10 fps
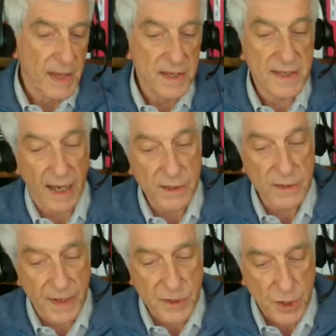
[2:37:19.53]
science
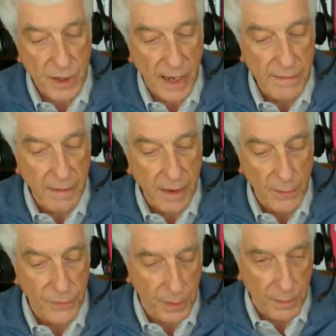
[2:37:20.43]
fiction. I
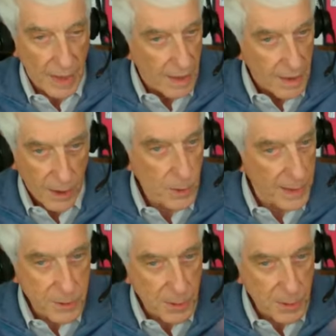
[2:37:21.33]
was a great